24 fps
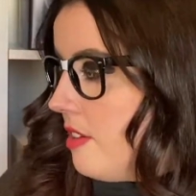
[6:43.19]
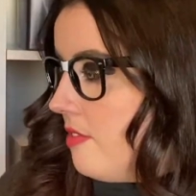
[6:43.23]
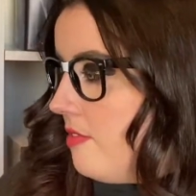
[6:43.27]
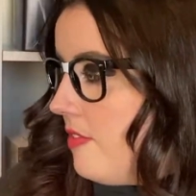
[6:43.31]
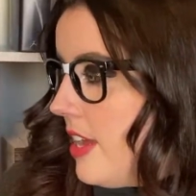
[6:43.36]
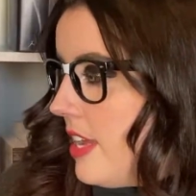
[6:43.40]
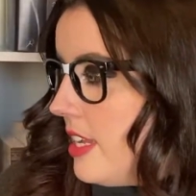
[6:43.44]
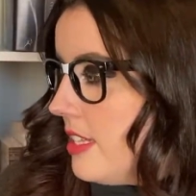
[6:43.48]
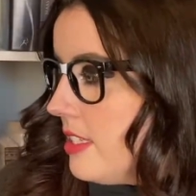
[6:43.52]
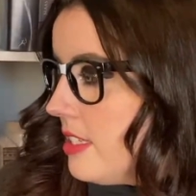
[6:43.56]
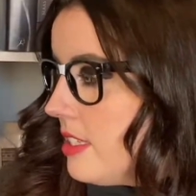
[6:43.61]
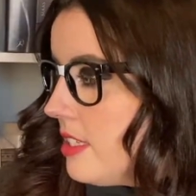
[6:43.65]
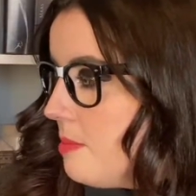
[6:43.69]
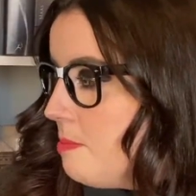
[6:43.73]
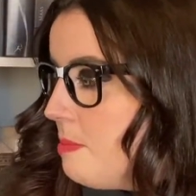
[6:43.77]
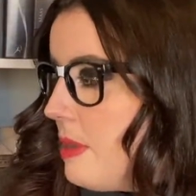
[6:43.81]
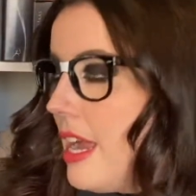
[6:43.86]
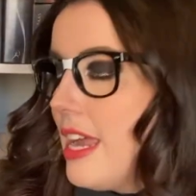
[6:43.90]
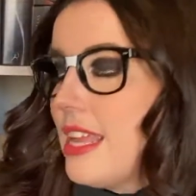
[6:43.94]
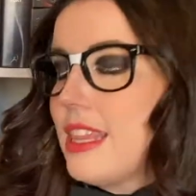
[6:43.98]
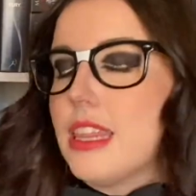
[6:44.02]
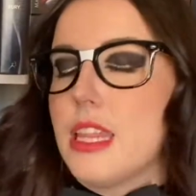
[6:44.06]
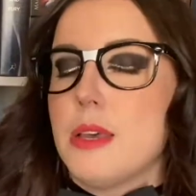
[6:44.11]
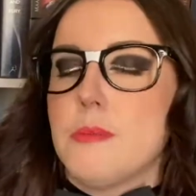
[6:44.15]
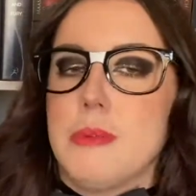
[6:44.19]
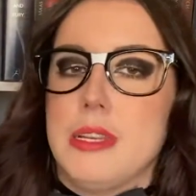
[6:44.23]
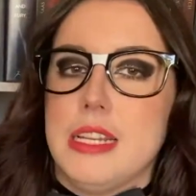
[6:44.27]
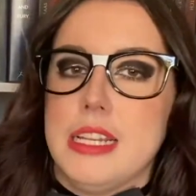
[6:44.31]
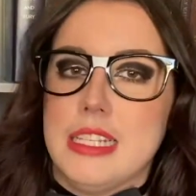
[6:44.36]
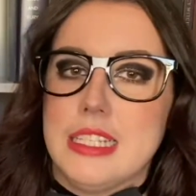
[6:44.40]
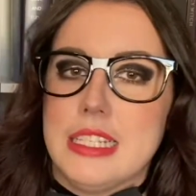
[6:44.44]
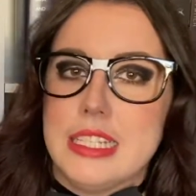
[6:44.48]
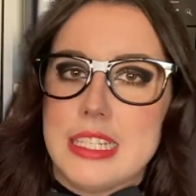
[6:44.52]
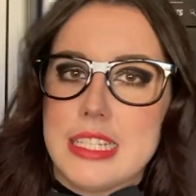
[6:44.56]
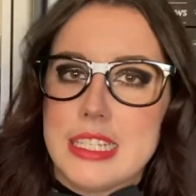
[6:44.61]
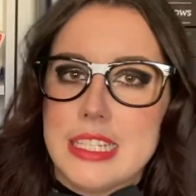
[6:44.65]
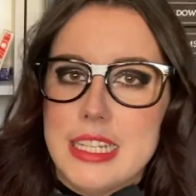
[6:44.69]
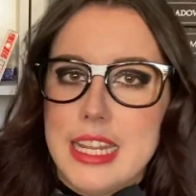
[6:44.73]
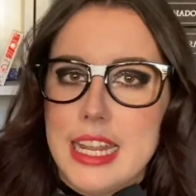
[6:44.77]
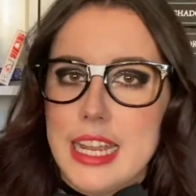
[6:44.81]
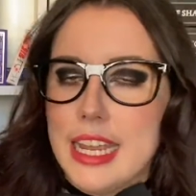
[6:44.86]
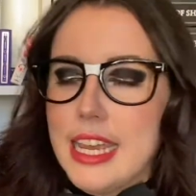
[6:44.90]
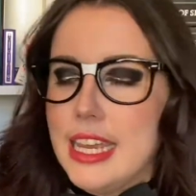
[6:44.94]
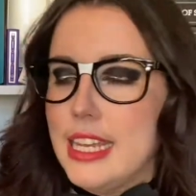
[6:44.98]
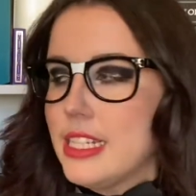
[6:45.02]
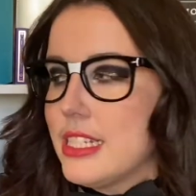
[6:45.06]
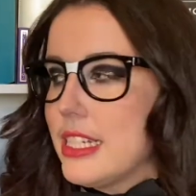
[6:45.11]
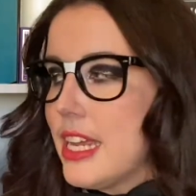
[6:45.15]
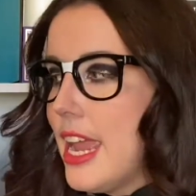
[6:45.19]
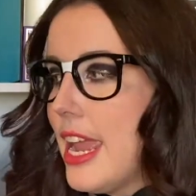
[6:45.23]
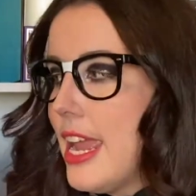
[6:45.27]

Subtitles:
Events by Lemony Snicket,